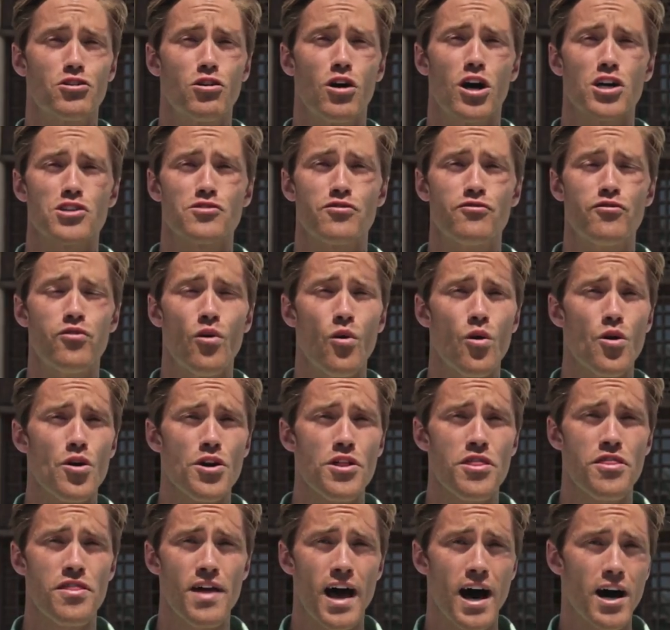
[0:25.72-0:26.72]
across four
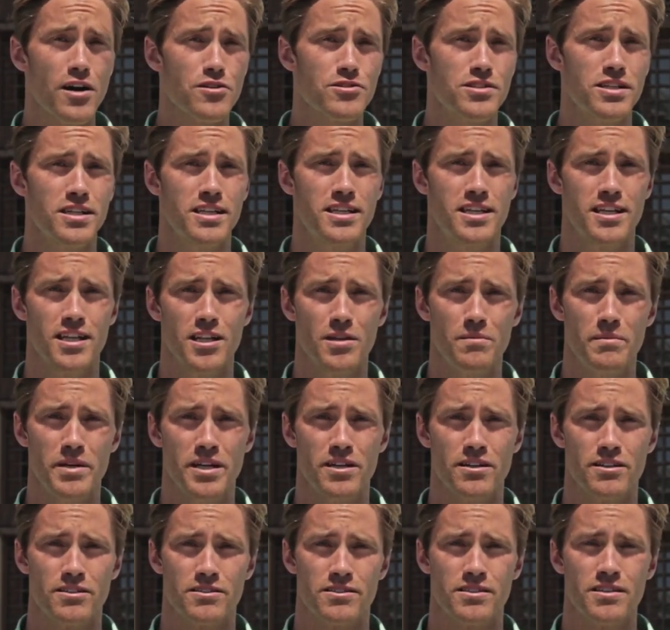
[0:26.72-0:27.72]
thousand
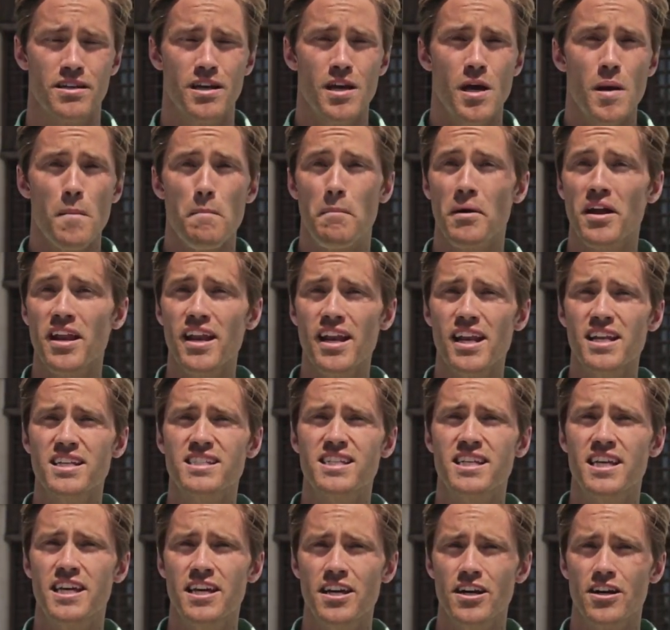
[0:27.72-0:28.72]
kilometers, but it is
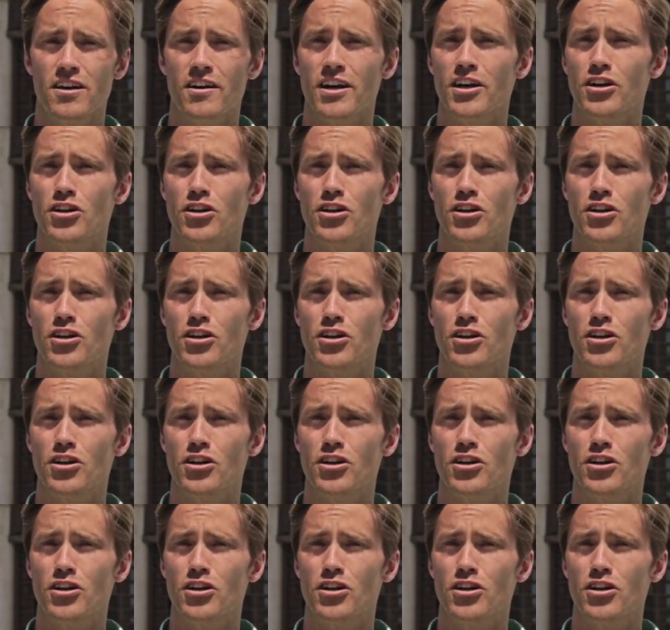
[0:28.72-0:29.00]
here